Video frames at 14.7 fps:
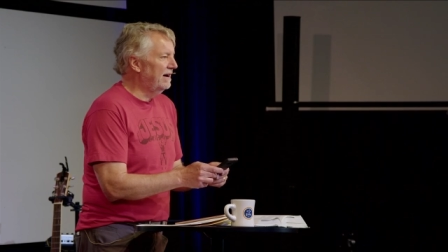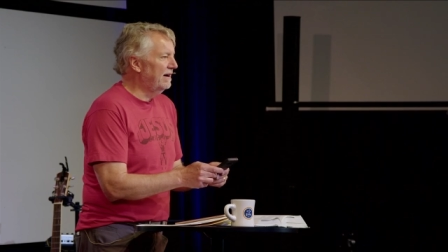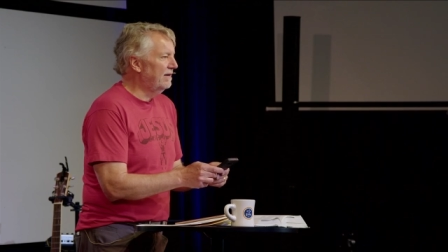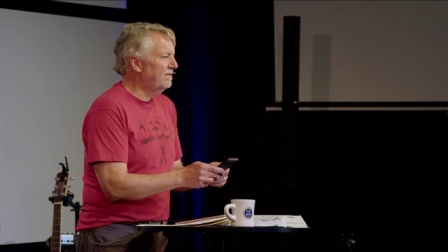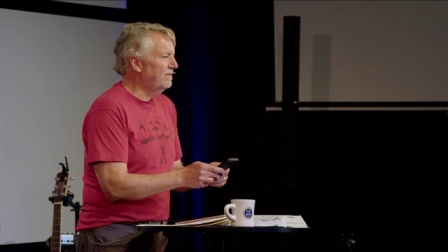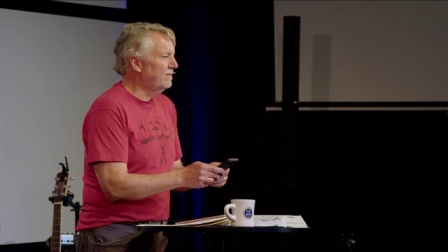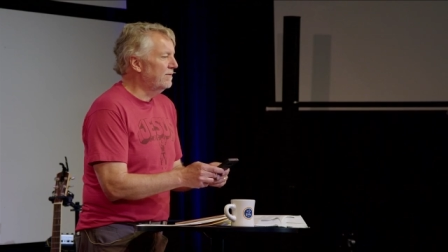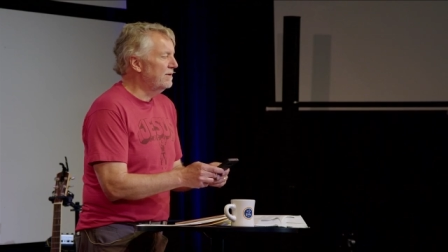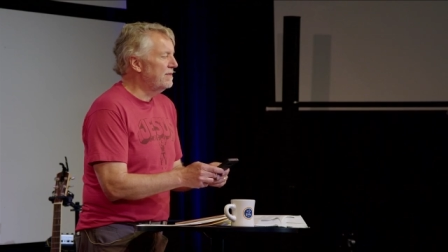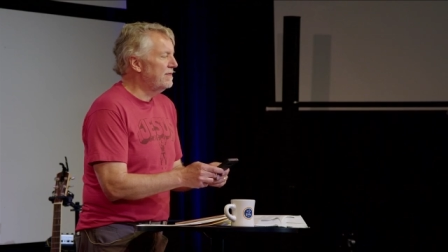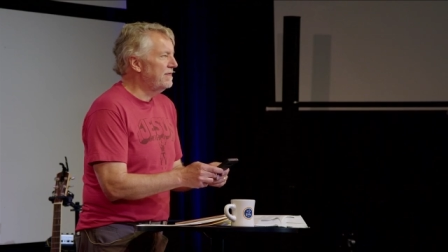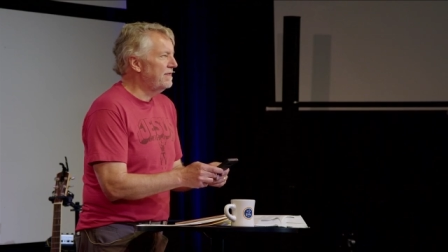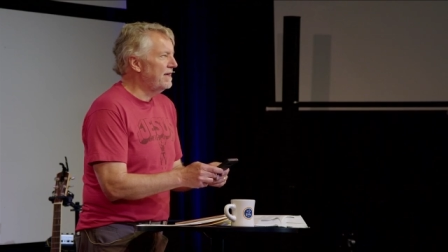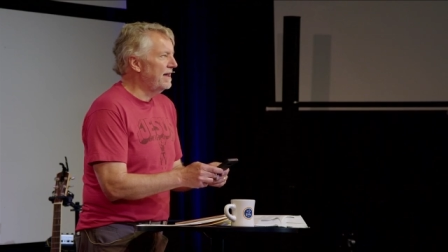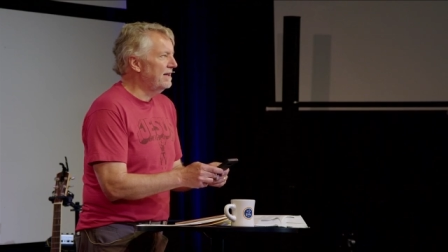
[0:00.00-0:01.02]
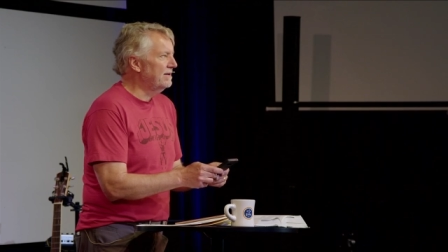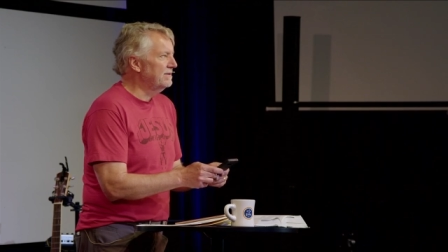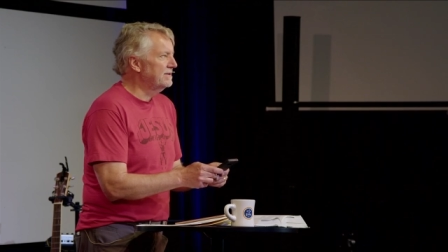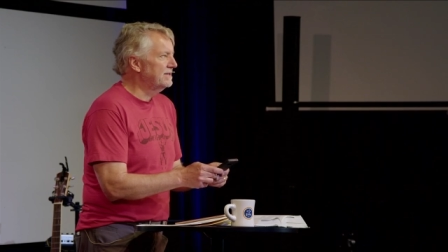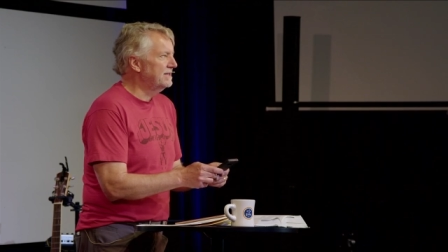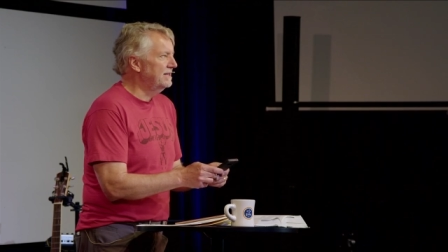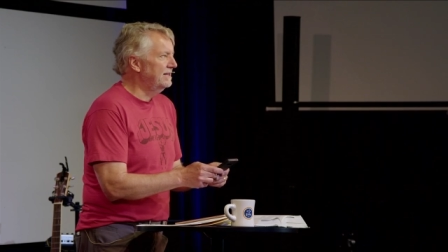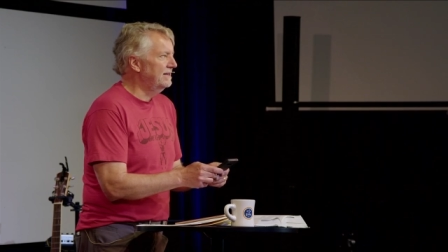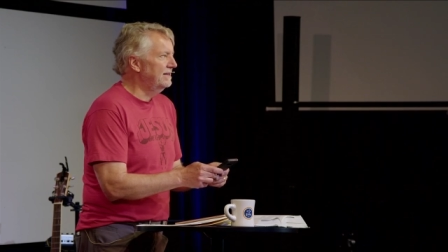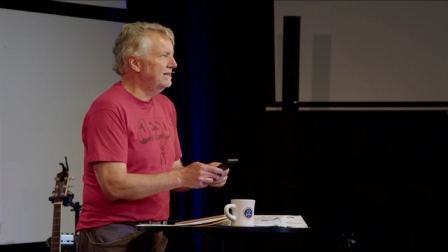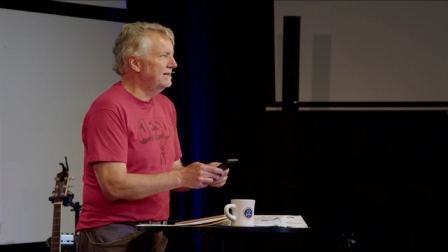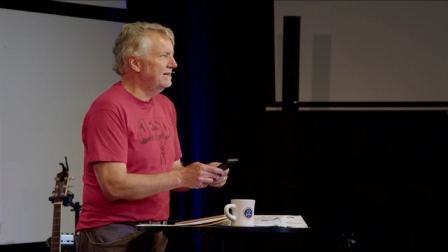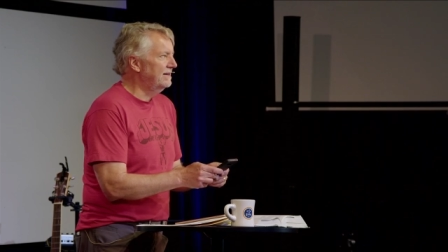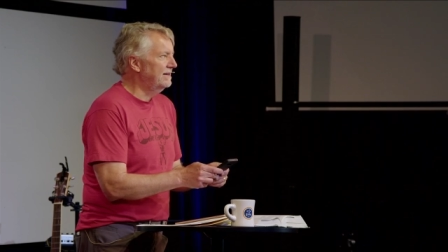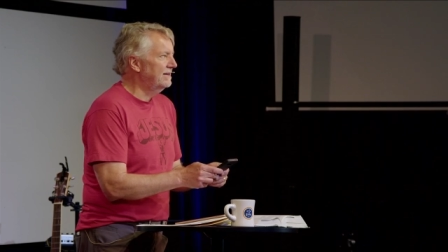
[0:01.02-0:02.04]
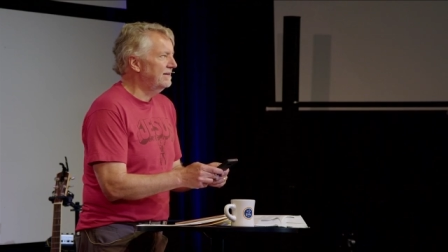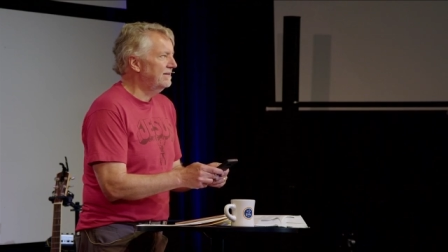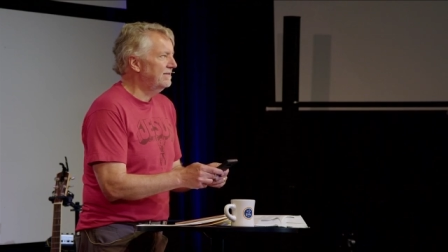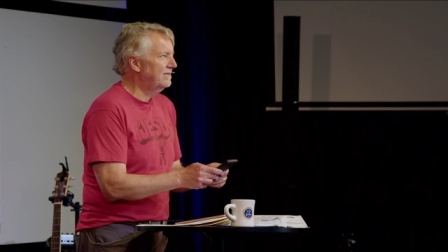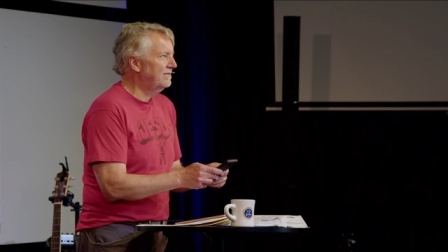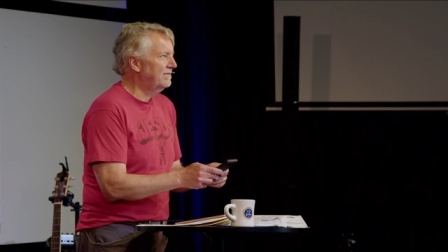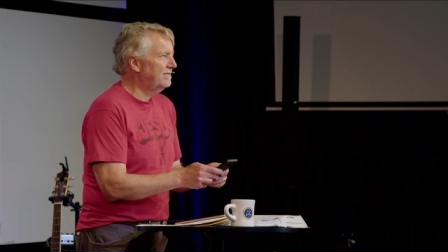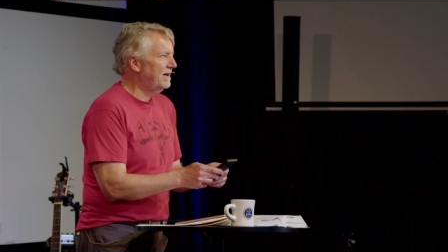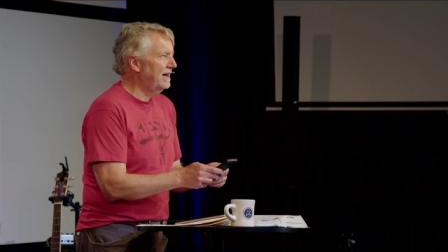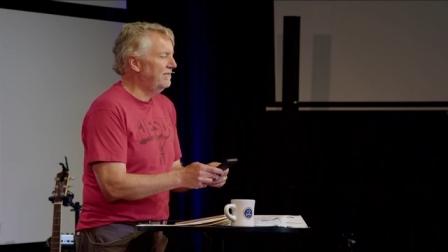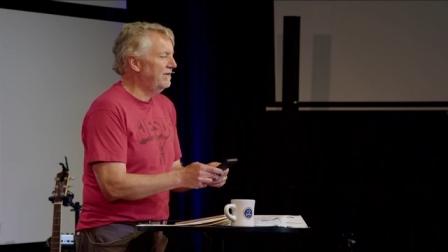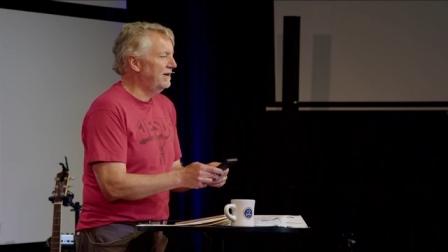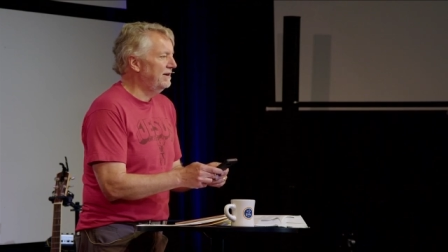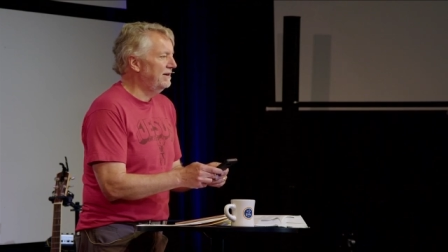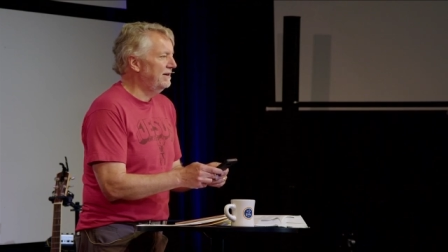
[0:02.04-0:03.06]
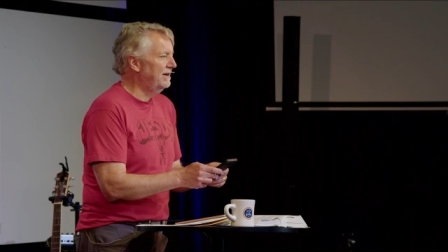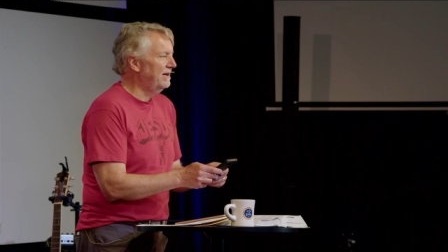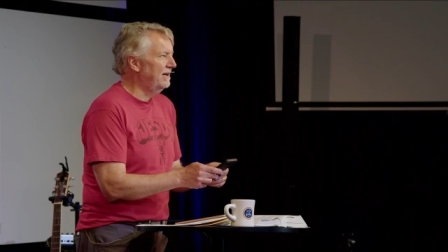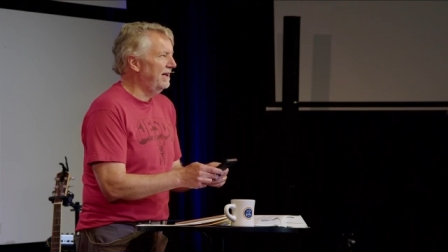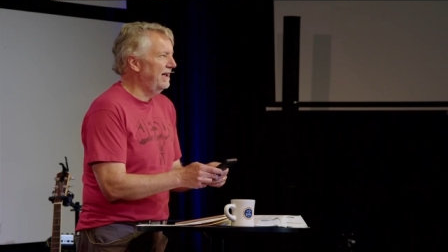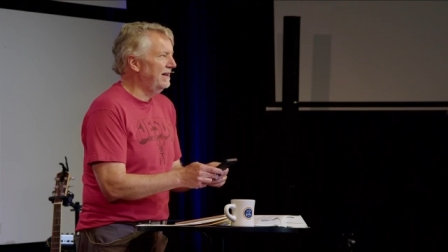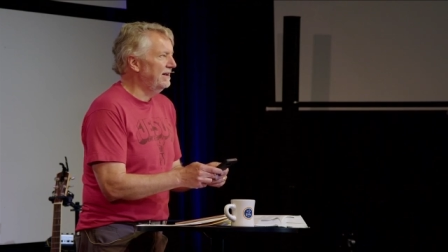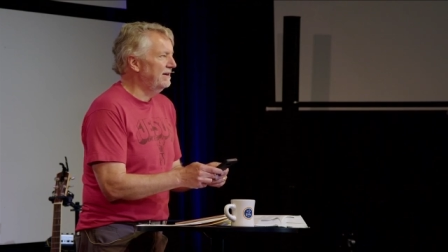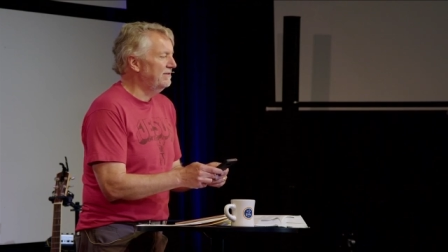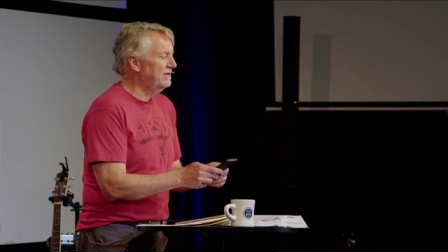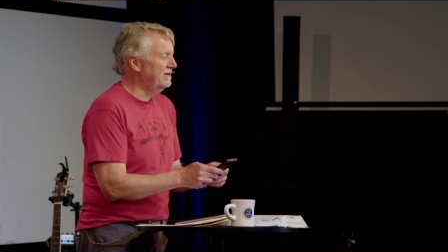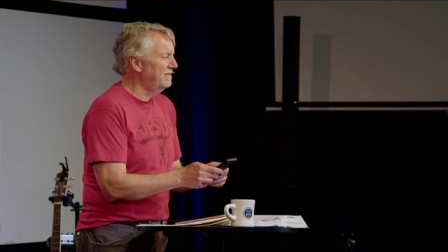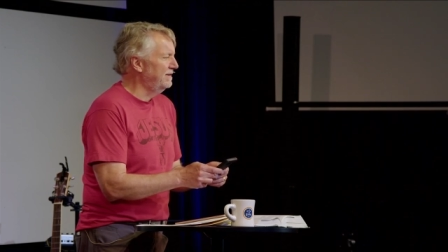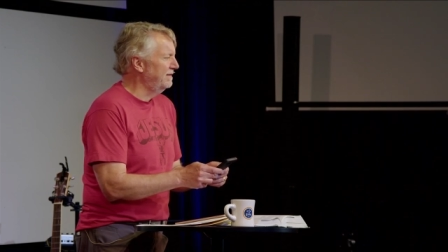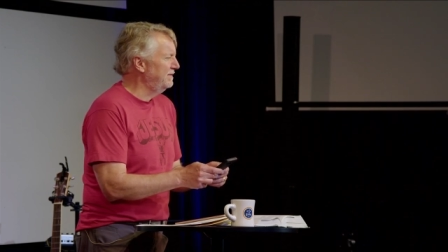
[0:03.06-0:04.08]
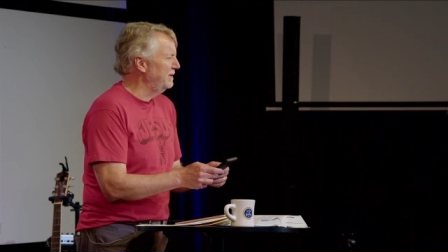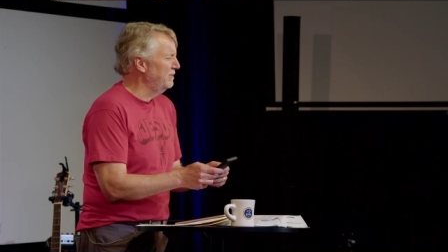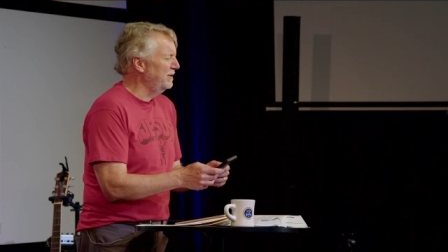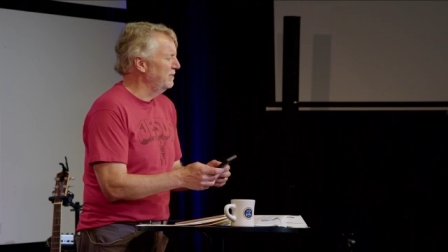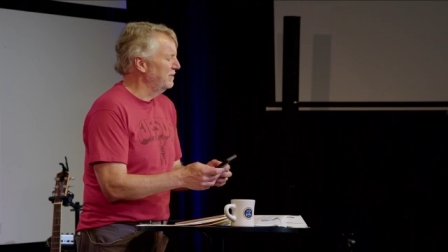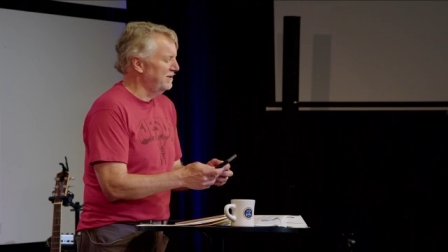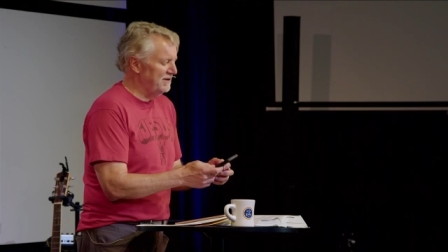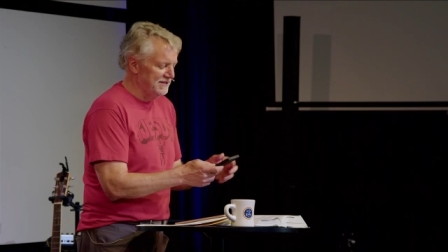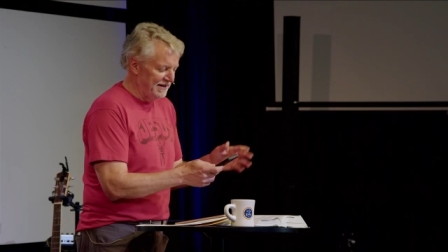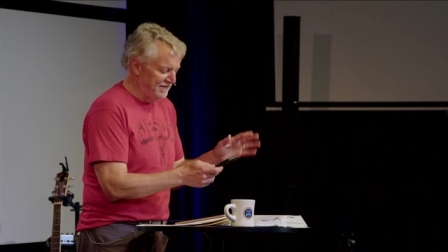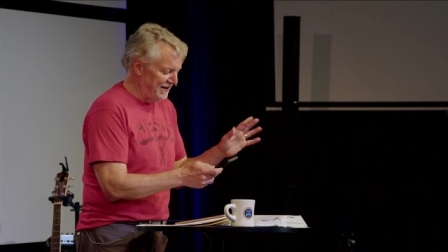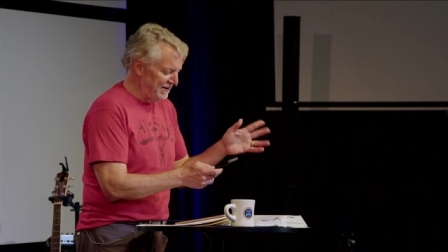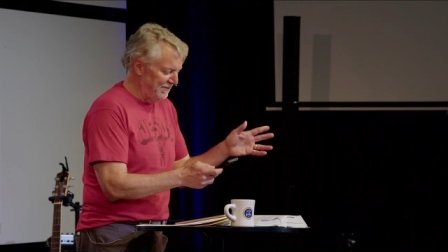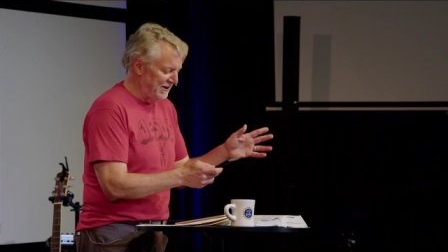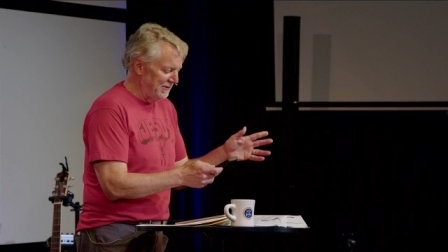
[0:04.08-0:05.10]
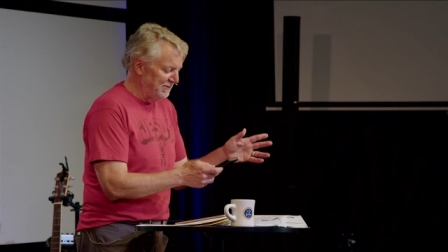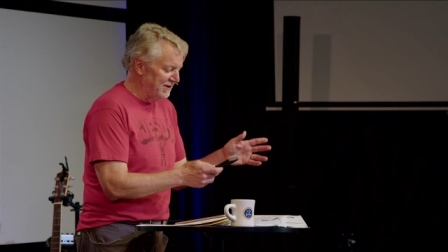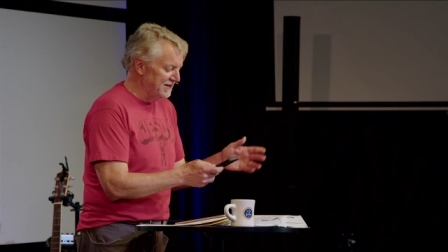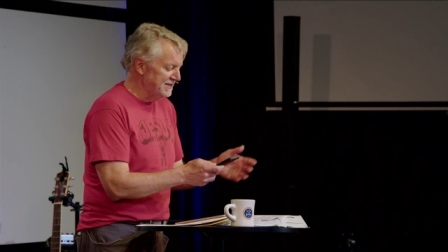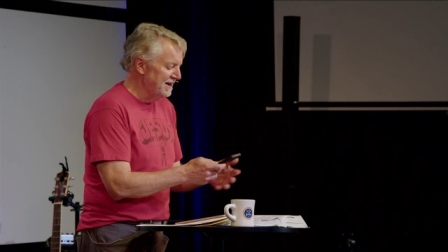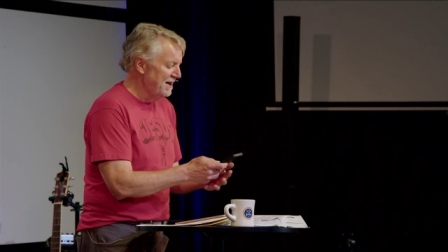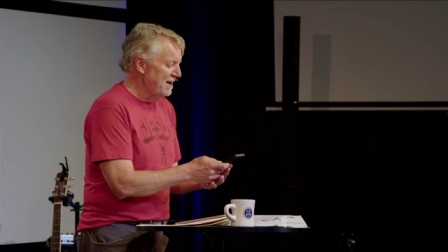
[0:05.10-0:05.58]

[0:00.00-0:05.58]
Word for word: are 4,851 words, I forget what it was,